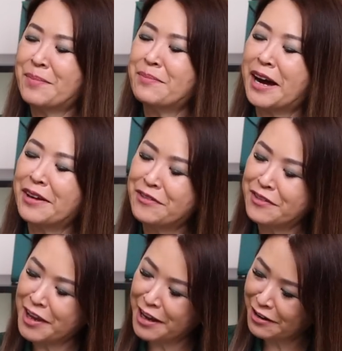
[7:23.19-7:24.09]
my
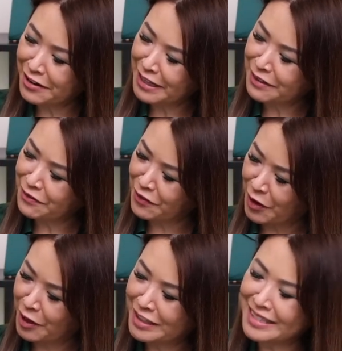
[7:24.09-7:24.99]
very
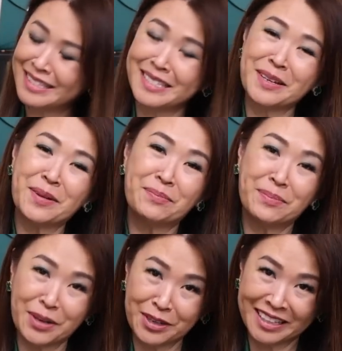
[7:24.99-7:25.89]
first
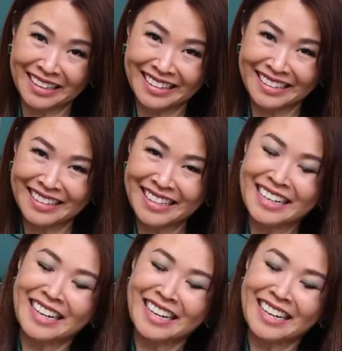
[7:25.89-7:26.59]
Birkin.